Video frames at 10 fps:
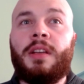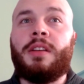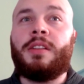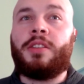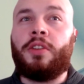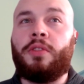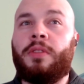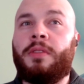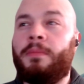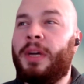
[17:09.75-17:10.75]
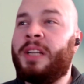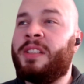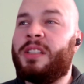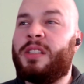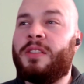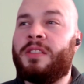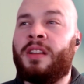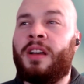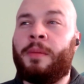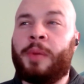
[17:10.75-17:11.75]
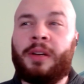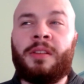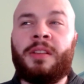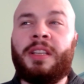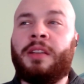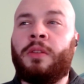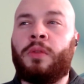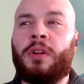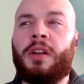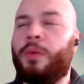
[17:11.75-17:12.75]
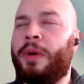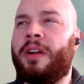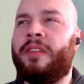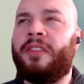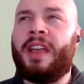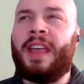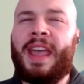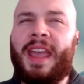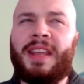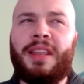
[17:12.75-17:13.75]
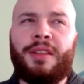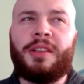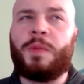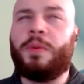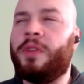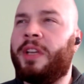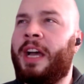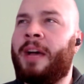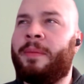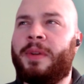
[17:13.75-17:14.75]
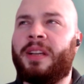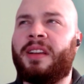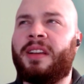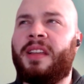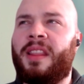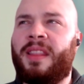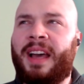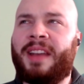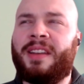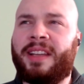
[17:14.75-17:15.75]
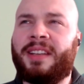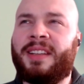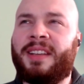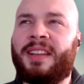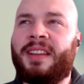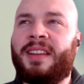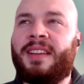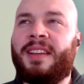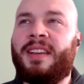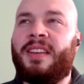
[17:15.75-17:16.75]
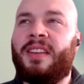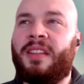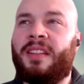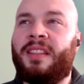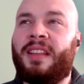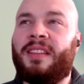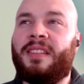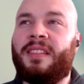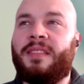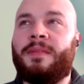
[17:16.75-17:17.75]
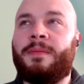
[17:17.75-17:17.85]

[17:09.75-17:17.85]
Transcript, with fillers: So my sisters apparently were unaware of anything spooky happening that night. And did you run out to go get them at all?